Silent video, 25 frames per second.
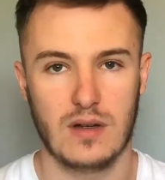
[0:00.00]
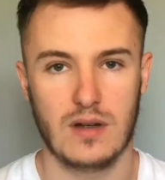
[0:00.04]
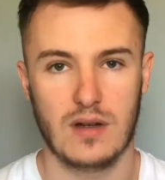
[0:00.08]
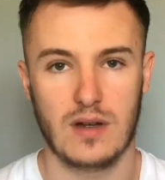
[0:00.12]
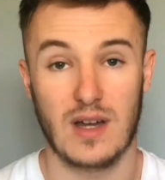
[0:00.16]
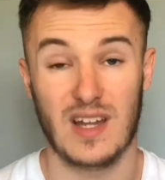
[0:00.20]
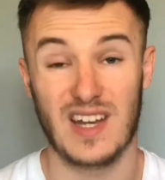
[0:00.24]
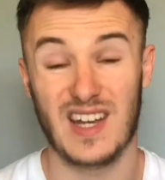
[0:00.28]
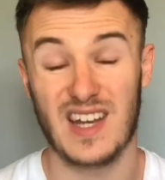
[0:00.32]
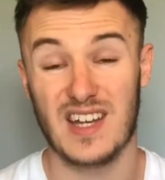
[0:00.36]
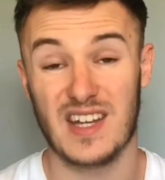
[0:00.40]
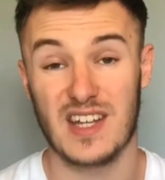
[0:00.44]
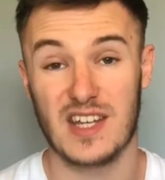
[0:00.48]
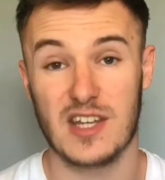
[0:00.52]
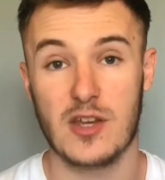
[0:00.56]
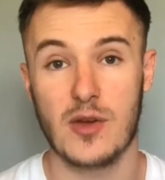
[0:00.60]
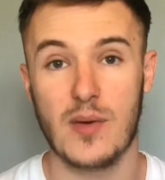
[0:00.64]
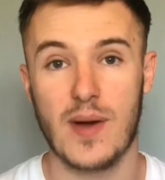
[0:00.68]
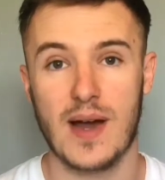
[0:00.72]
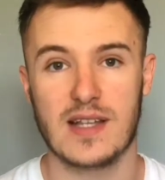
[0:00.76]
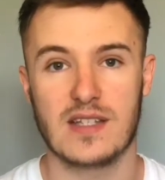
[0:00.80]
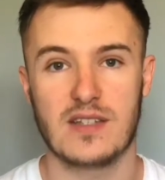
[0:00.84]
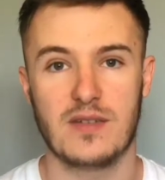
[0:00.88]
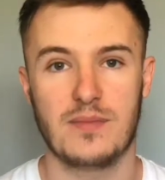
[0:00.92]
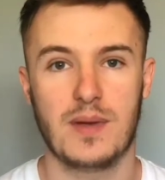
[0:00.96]
And in the
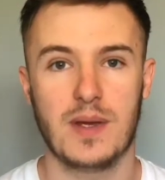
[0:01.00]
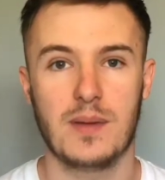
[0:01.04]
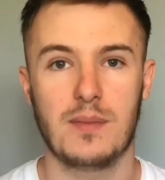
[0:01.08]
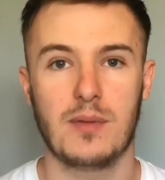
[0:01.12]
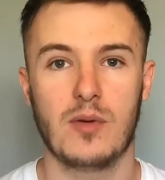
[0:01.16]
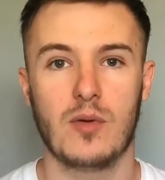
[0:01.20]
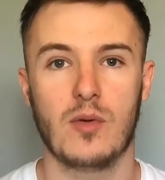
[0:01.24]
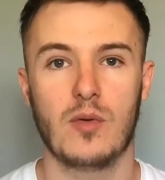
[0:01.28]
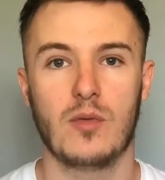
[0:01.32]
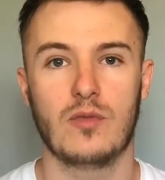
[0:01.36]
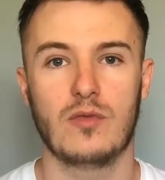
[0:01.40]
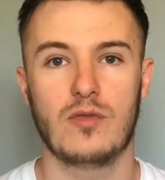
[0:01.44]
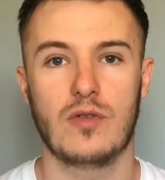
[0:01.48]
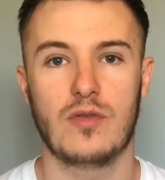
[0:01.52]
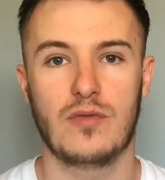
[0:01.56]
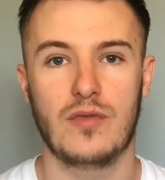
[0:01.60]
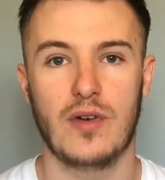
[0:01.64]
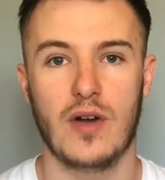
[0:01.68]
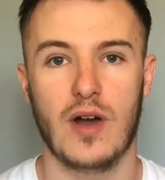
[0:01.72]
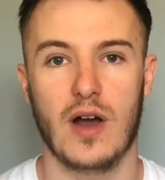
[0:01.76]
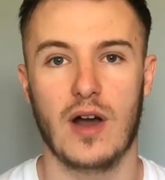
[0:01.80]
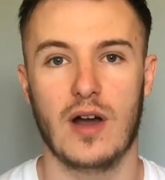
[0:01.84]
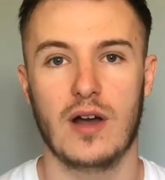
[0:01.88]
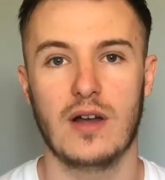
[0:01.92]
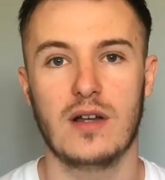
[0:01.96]
US, if people
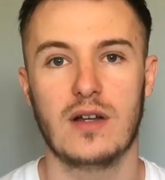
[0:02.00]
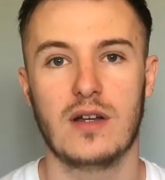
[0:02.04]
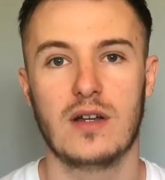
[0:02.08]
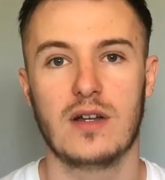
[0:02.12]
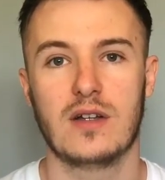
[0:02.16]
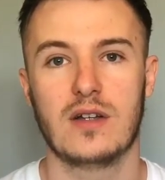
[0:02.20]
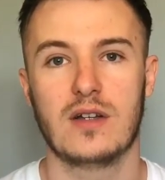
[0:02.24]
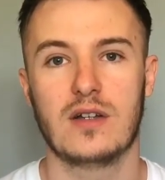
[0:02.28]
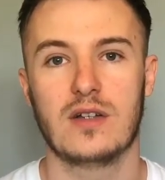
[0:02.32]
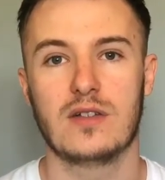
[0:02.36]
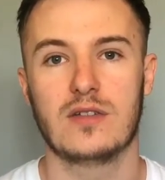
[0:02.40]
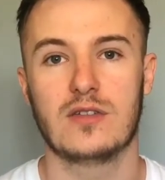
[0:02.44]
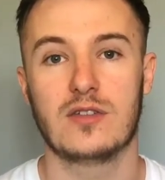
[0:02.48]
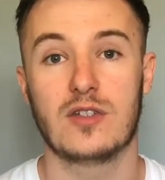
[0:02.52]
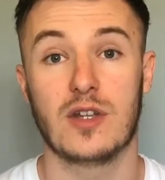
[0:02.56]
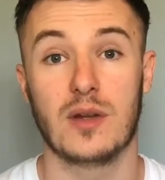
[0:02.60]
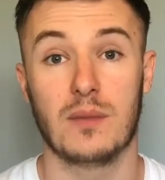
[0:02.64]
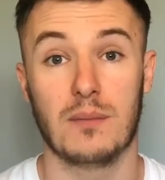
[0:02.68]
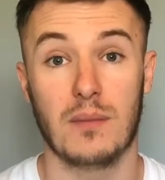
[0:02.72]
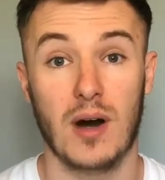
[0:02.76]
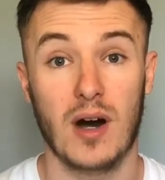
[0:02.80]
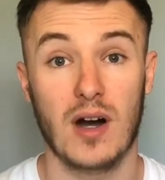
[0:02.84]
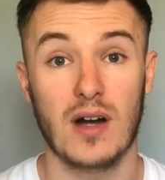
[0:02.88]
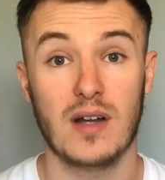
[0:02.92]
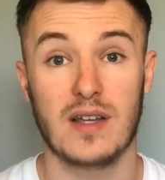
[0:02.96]
refer to the
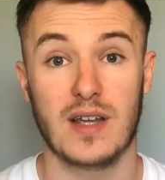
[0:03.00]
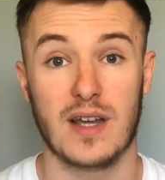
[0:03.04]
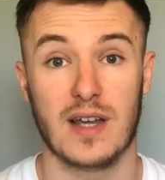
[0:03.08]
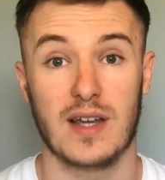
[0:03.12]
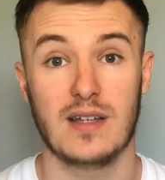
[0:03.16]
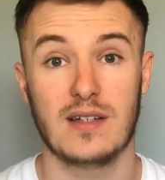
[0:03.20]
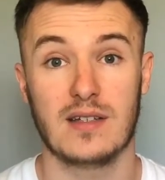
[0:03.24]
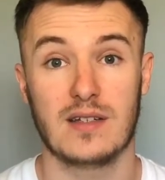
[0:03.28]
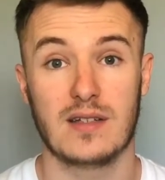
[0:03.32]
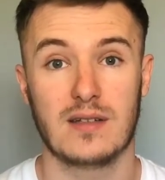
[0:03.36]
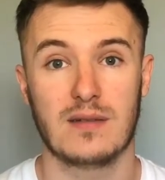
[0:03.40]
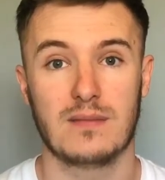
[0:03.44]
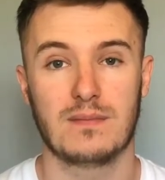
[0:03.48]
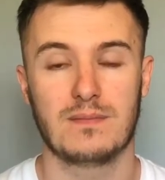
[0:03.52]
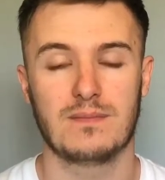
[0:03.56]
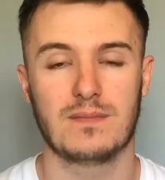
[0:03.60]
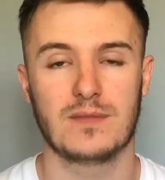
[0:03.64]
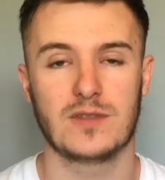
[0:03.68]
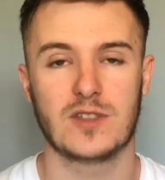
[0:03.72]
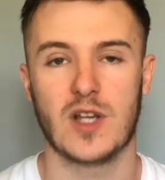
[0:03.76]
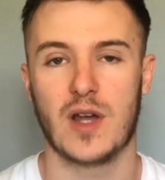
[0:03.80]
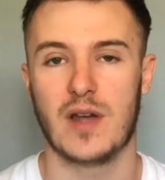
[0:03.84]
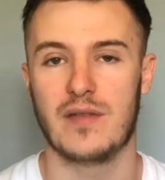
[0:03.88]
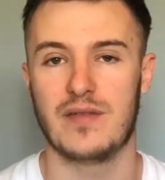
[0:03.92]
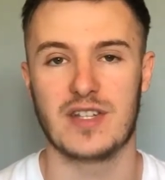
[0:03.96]
market,
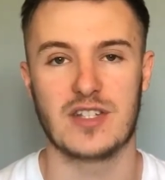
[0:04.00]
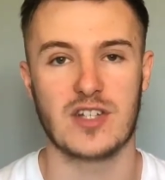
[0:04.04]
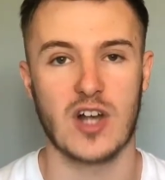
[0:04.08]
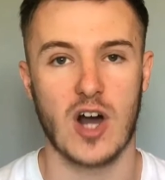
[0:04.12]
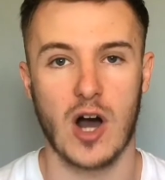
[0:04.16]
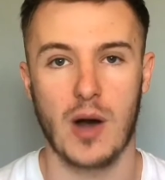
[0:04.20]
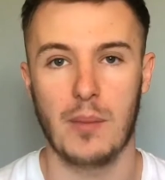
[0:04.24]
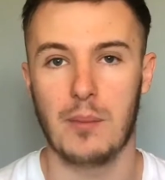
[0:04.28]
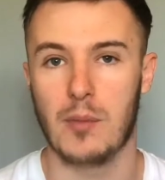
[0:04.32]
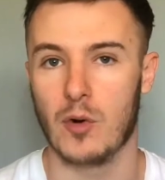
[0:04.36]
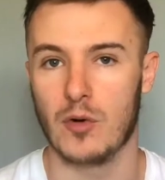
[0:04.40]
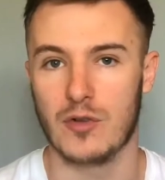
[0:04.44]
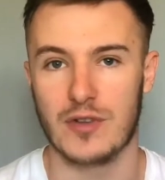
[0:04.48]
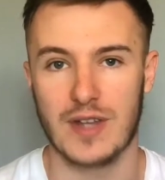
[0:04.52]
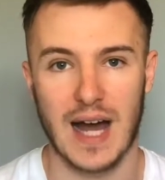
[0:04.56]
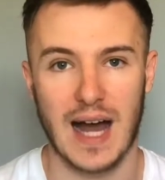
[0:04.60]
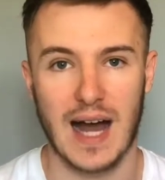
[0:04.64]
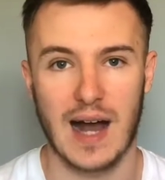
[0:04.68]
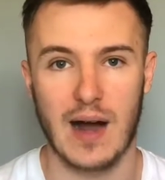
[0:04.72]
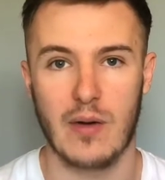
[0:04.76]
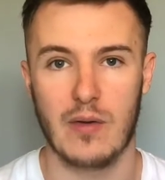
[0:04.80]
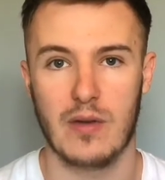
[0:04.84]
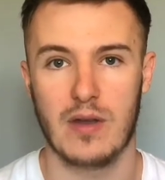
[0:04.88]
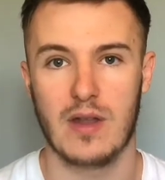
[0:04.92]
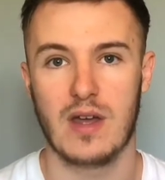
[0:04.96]
so if it's up or
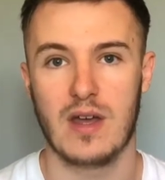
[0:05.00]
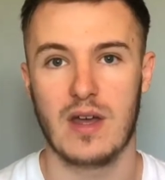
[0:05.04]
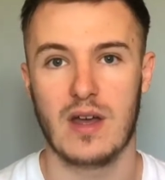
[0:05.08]
down,